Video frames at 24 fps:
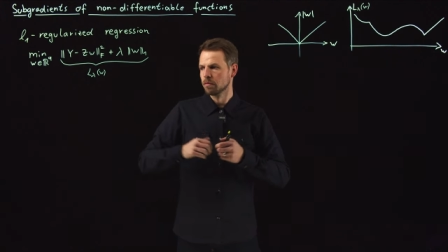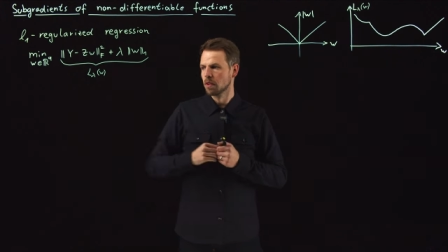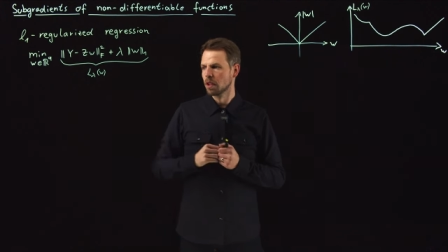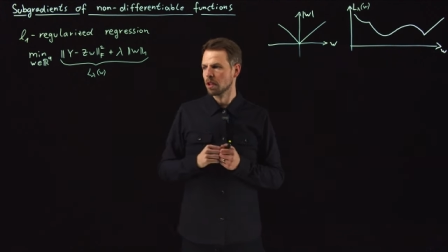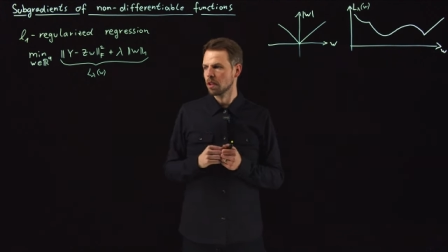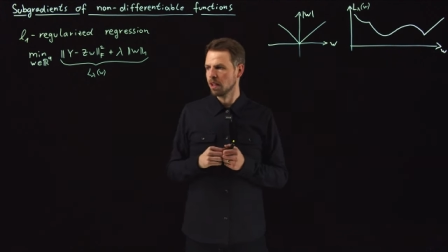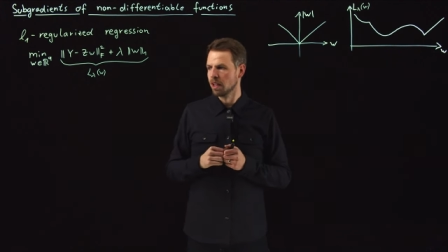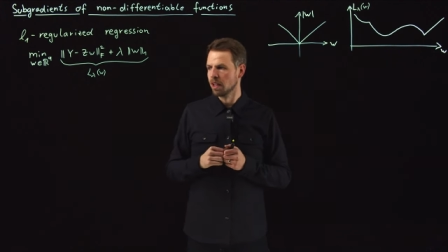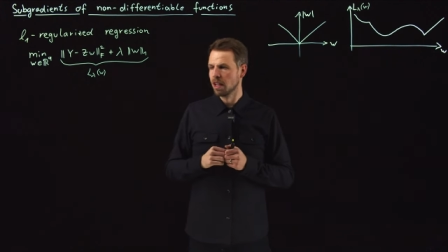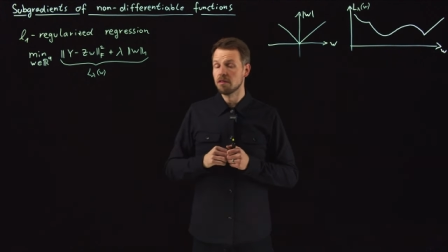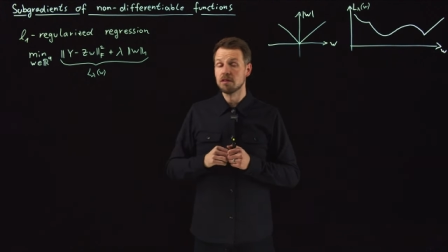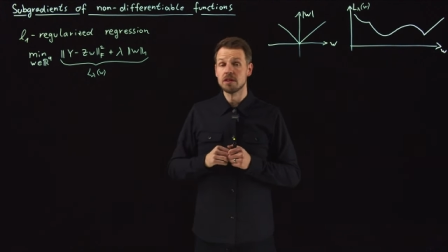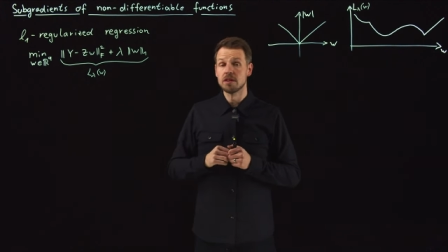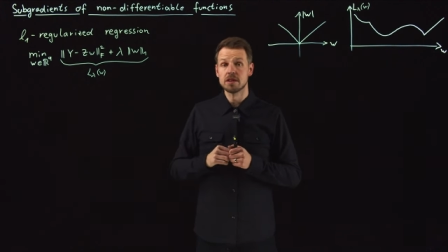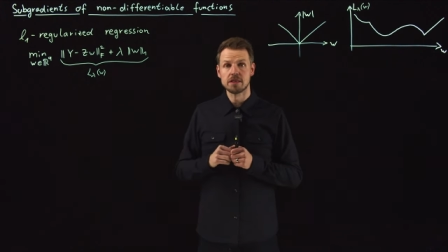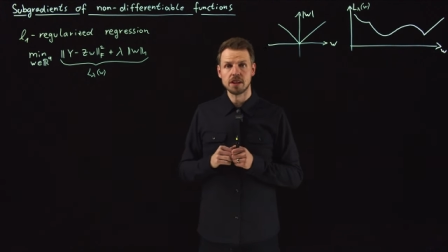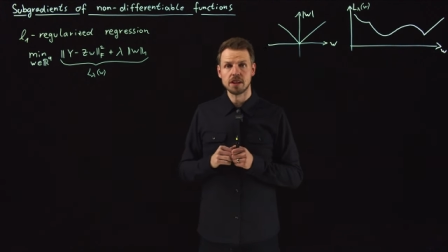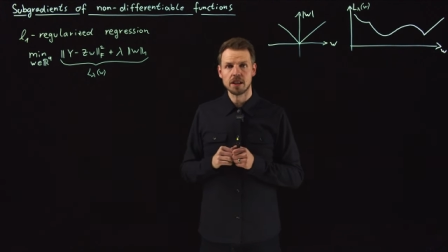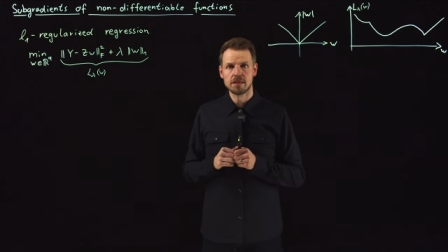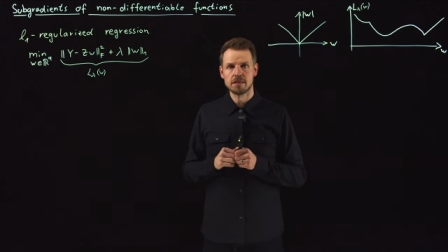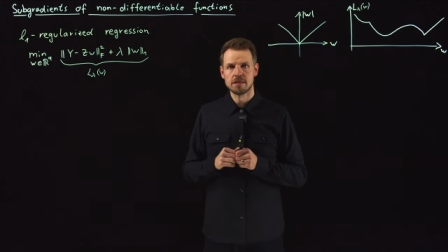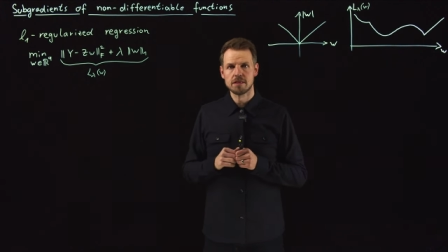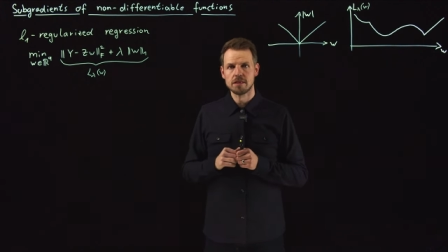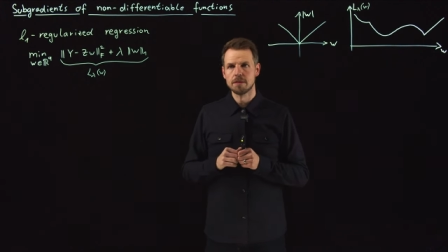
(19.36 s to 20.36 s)
level
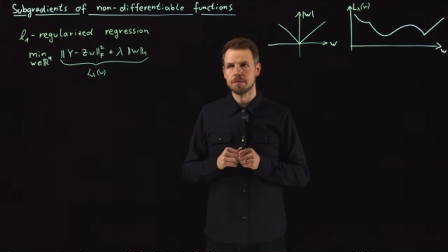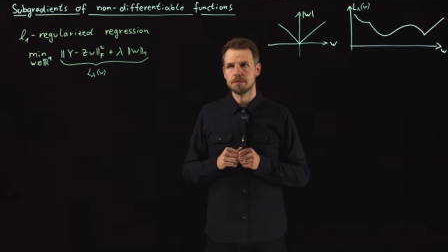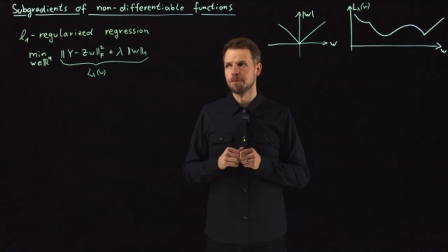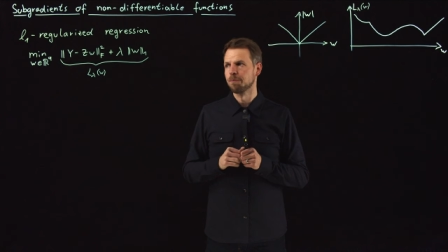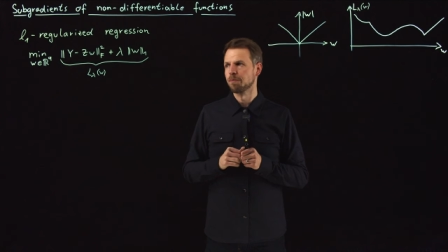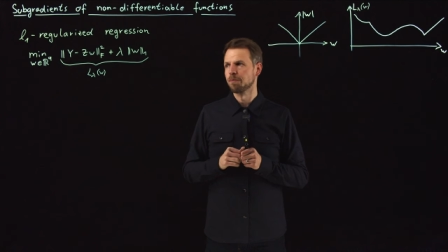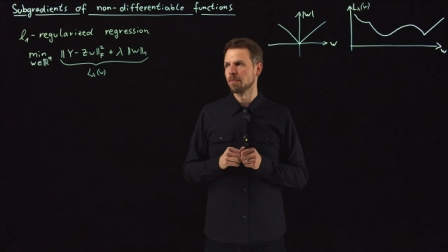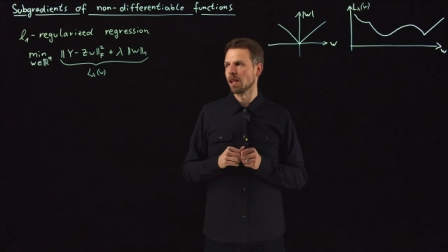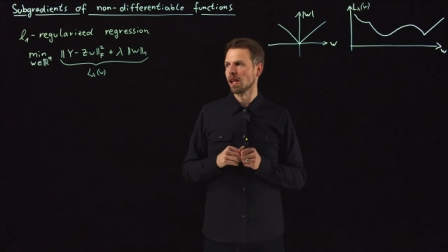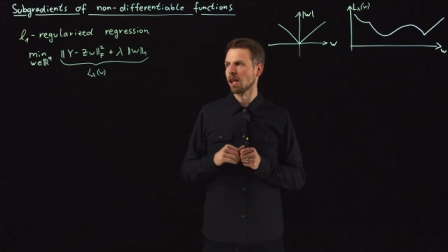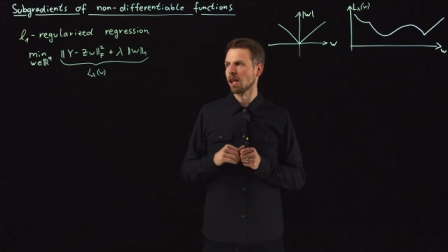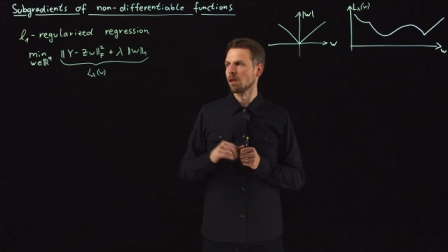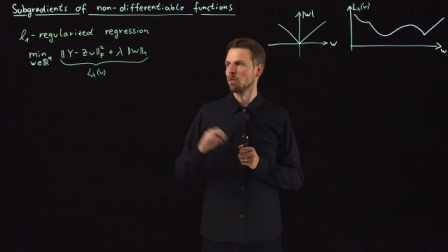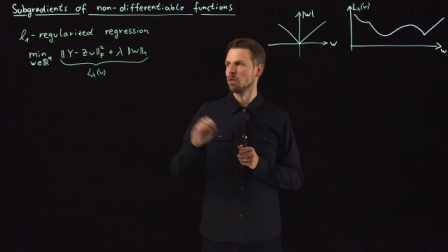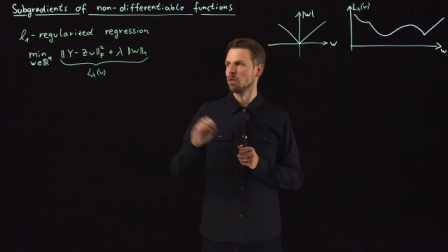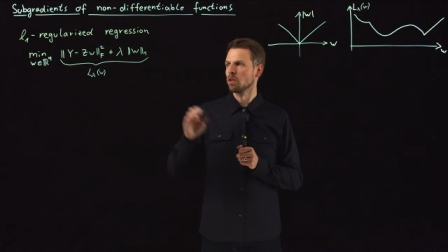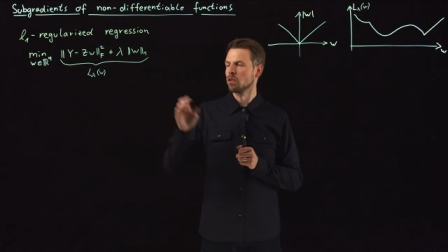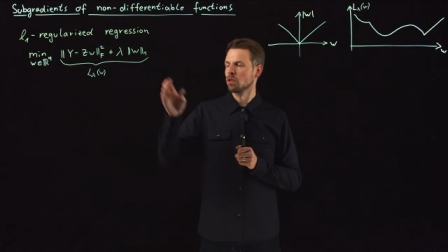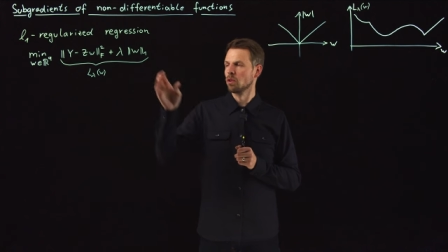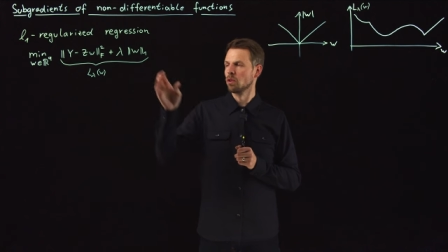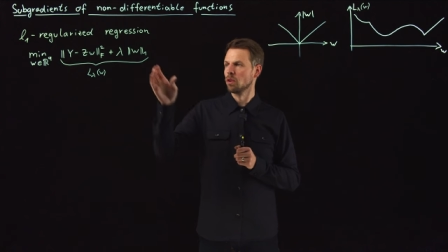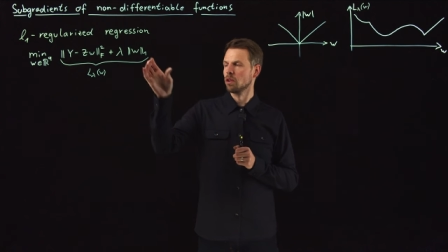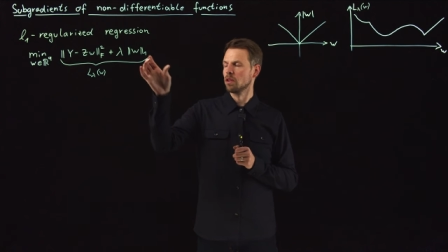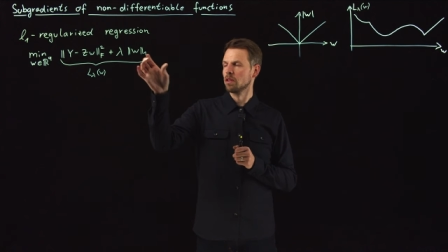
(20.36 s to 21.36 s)
sets, and we
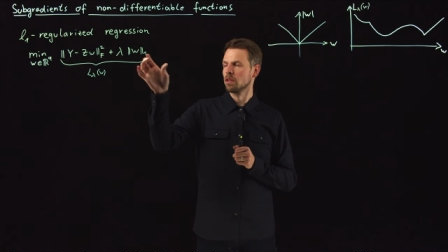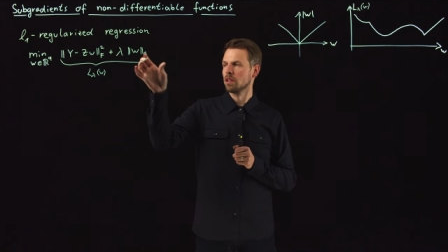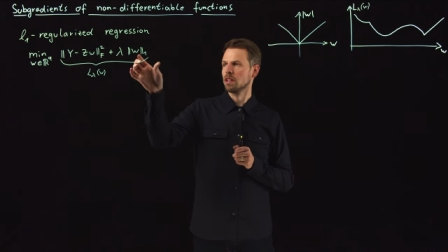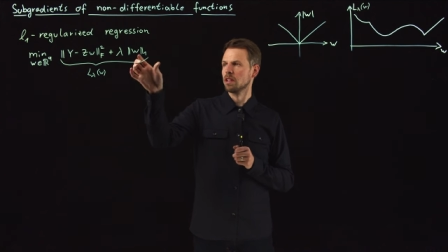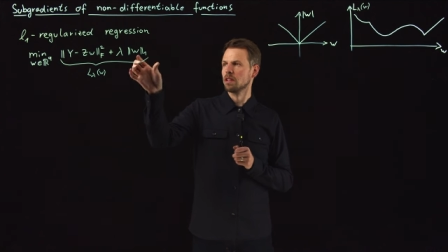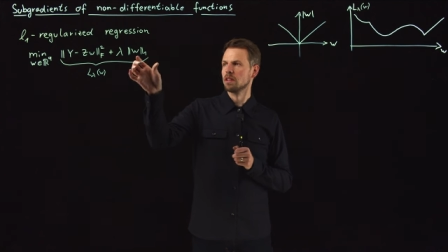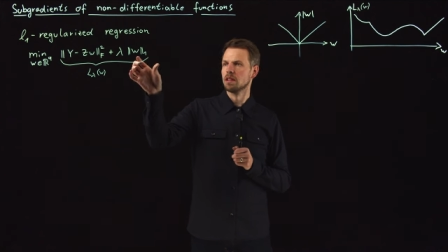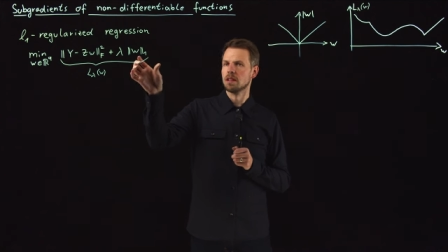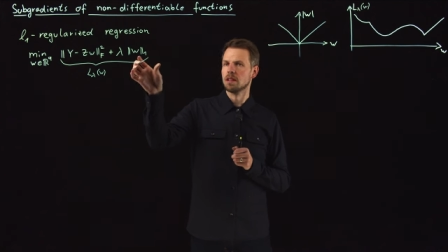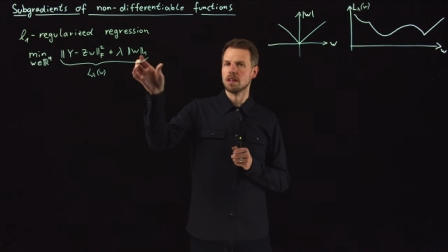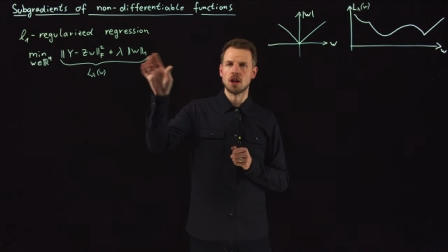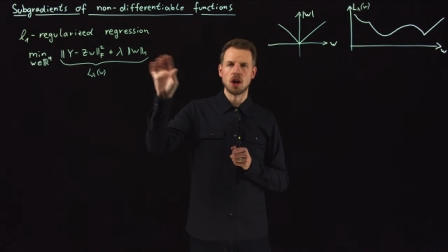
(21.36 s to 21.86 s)
saw that